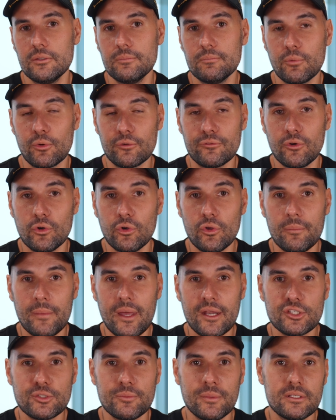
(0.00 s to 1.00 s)
portfolio
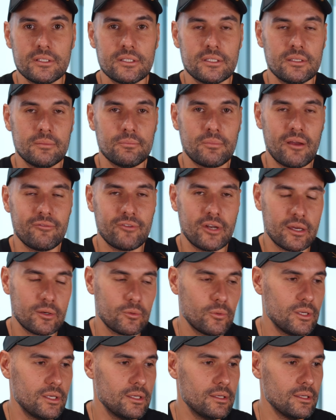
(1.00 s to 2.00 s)
management in private
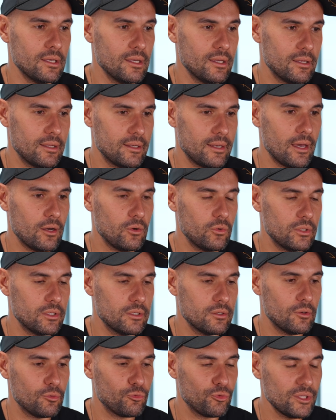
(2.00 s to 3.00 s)
equity and now
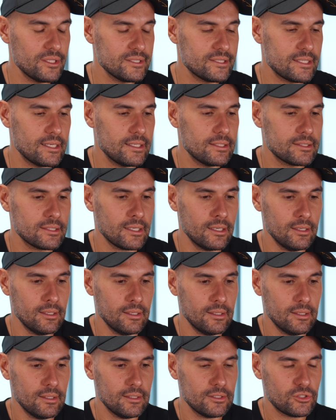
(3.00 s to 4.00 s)
in real estate.
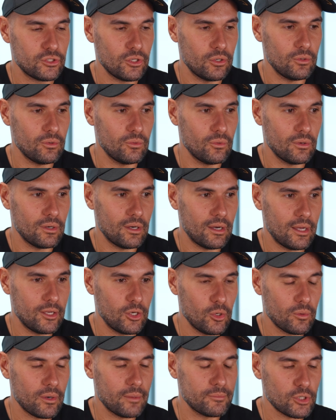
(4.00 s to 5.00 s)
So I
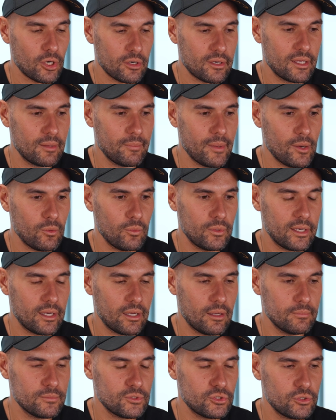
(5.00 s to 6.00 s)
know what I'm talking about when it
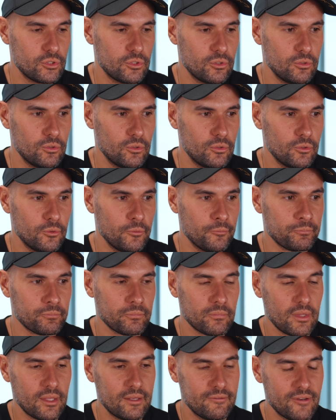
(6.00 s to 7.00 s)
comes to
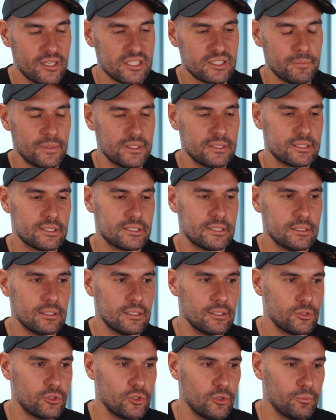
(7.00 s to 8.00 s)
investments,
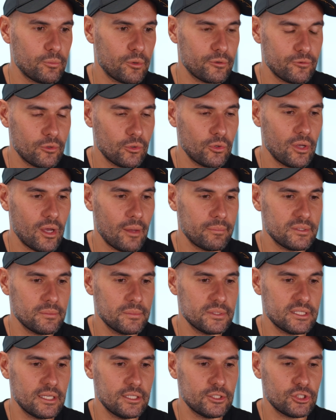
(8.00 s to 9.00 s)
to portfolio
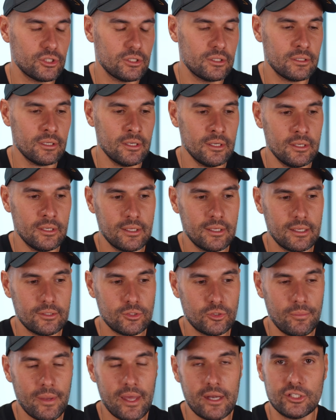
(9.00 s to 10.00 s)
optimization,
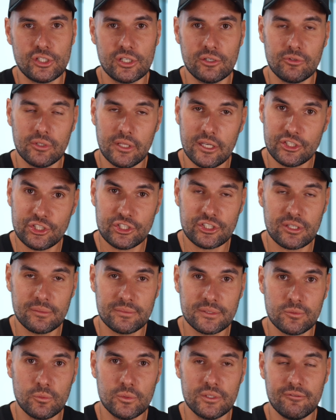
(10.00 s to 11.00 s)
to managing
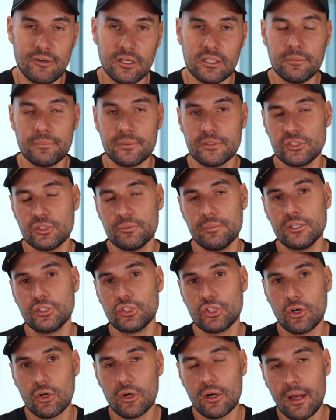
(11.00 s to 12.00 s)
relationships with developers to make
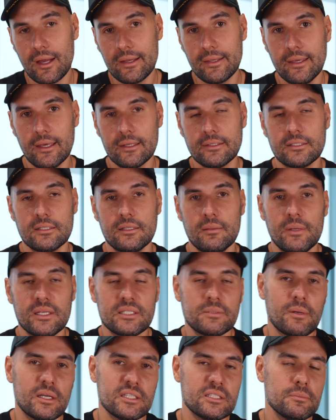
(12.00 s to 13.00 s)
sure I get the
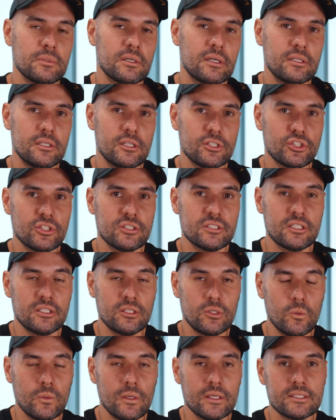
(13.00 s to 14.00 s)
best possible conditions in
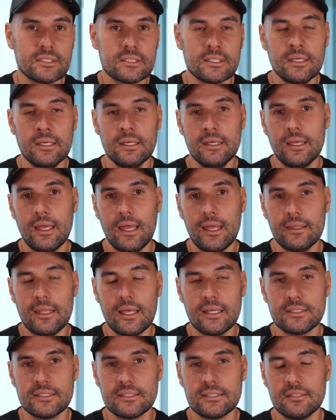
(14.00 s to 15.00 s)
units. And
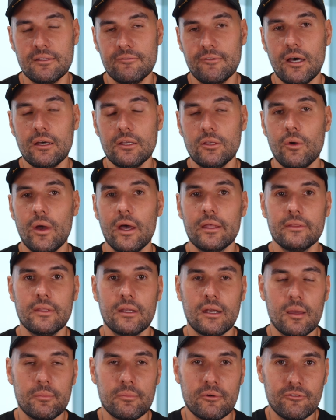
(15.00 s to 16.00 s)
that's the value add
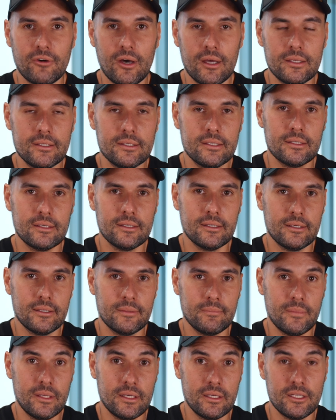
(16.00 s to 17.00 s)
that I provide
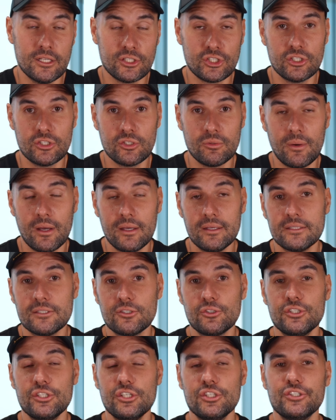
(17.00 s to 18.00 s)
in addition to my
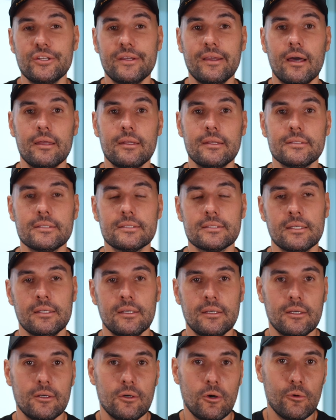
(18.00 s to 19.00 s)
strategic guidance
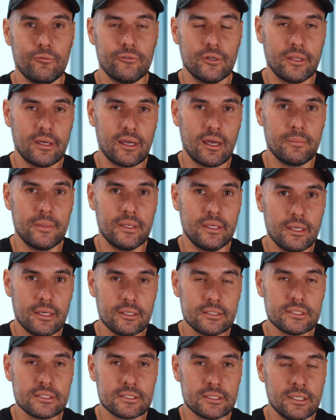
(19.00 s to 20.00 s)
over the coming
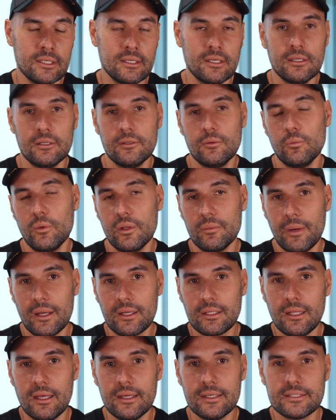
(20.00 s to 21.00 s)
years with my
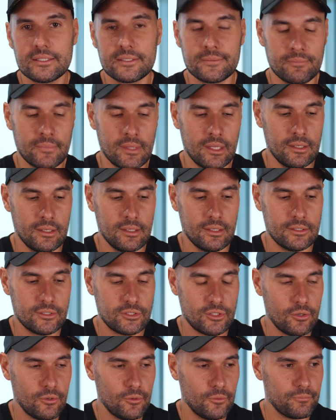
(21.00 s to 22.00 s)
clients.
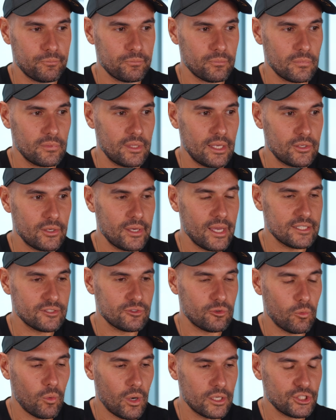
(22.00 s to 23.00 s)
So thank you guys
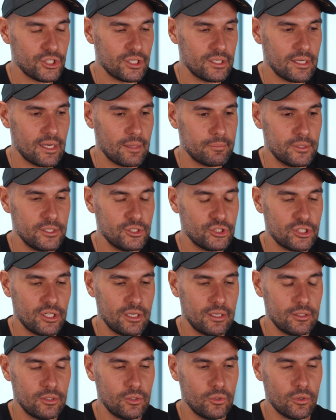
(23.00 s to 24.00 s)
for watching. I
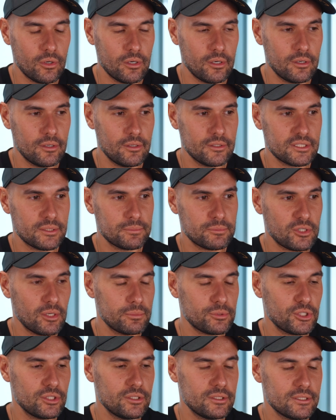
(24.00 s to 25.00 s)
appreciate your
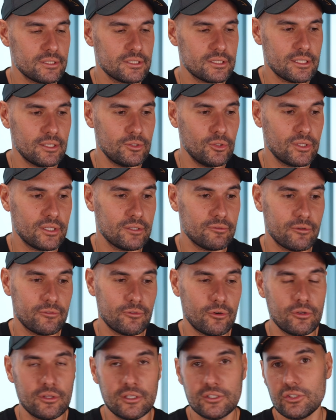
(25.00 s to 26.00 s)
subscriptions. You can
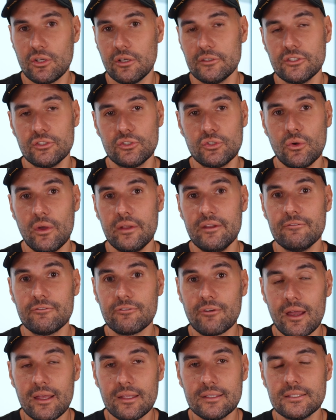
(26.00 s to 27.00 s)
refer this also to any
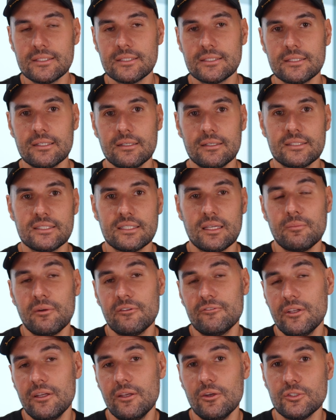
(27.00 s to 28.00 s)
friends. Send my
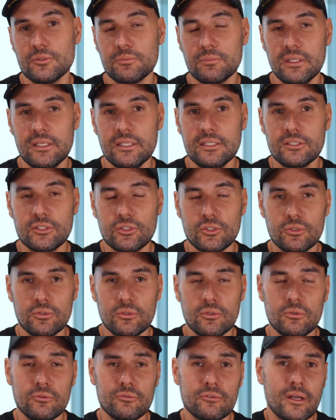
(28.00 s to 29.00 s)
videos, please,
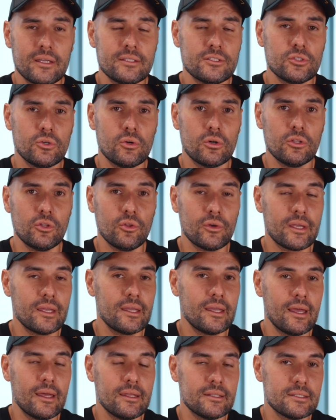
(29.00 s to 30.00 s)
to friends who are
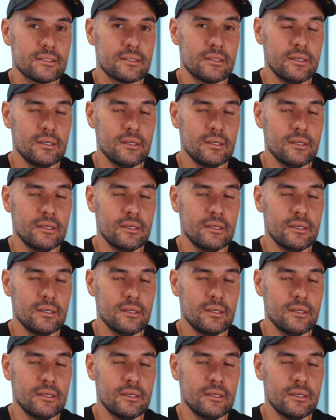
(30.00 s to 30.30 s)
looking at